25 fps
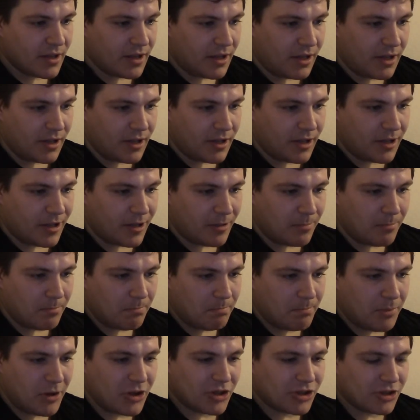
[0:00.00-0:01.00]

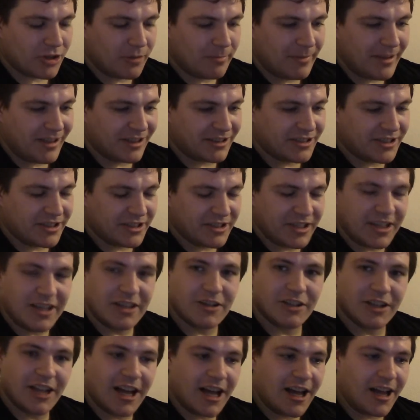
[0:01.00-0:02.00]
Personal abilities:
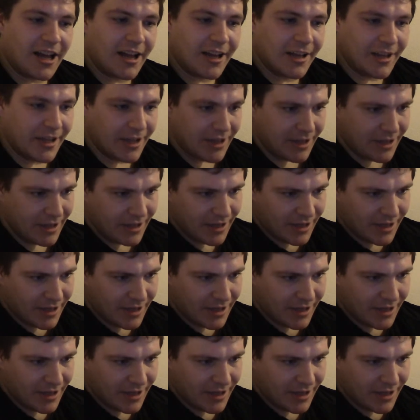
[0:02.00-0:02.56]
Eagle Eye.